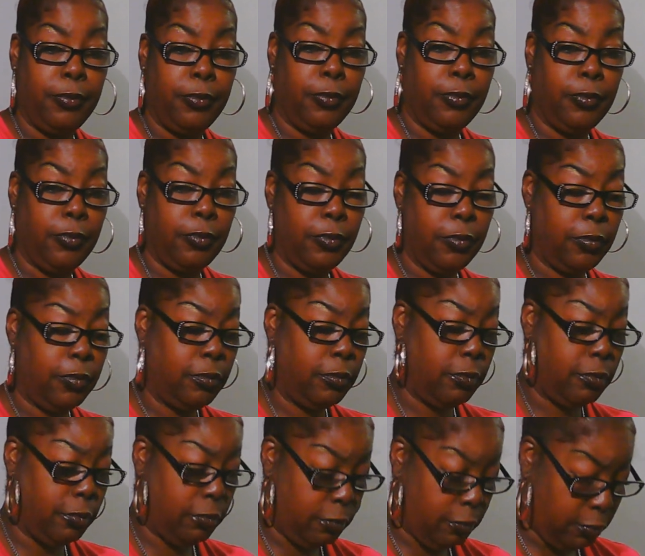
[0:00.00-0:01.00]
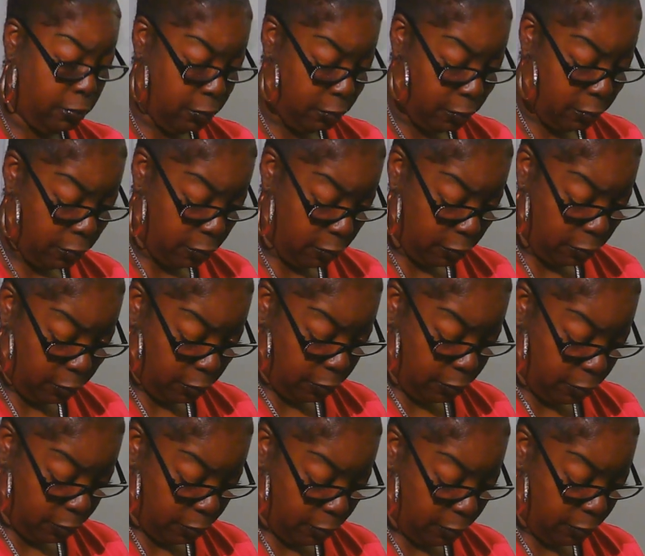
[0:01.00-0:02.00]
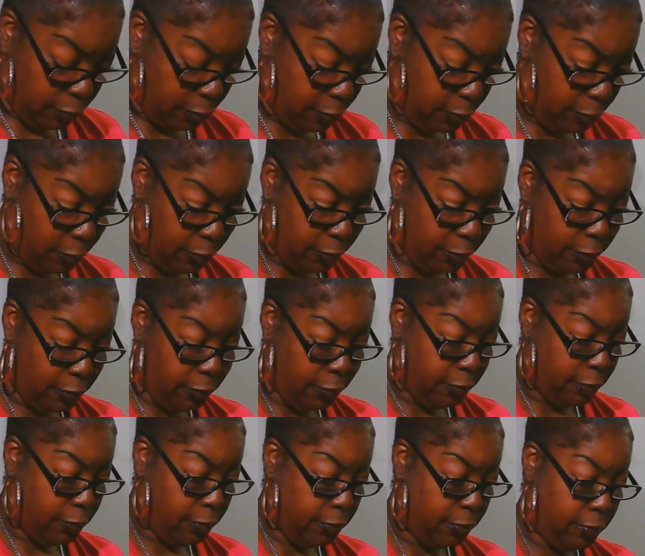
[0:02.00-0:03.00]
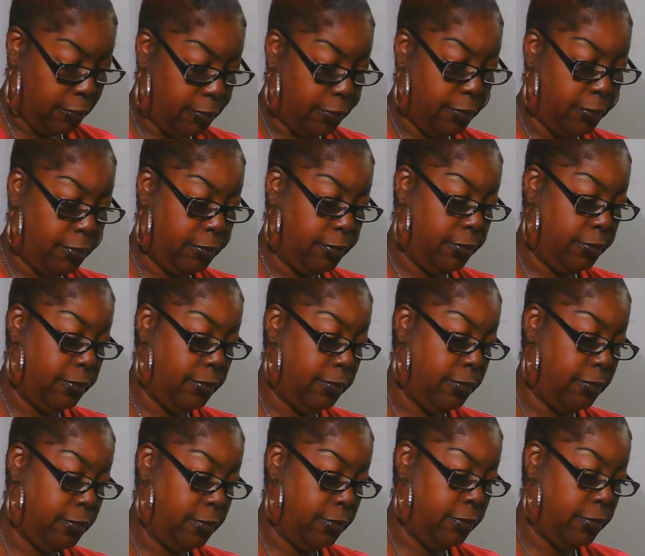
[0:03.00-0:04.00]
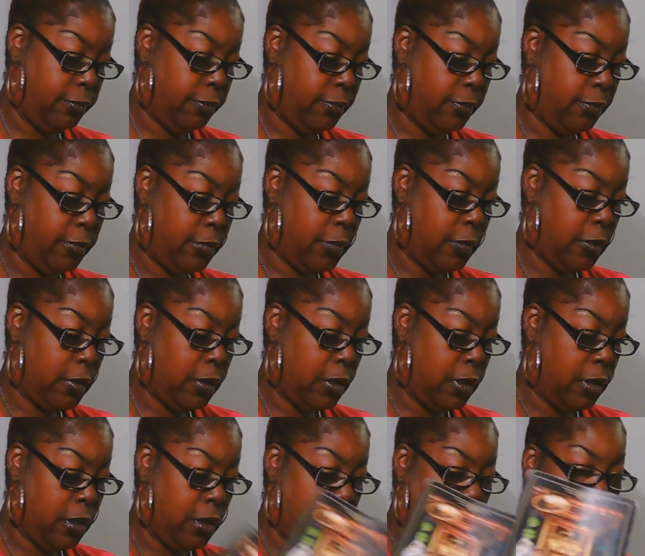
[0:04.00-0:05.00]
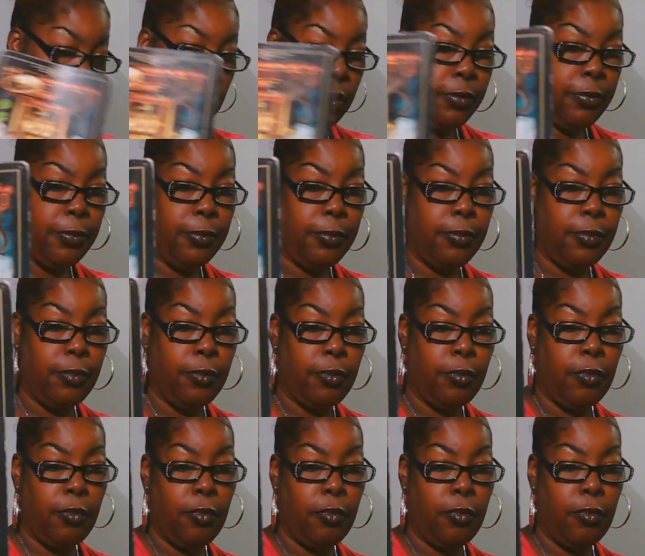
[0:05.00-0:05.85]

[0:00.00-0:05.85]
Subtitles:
Nothing is said.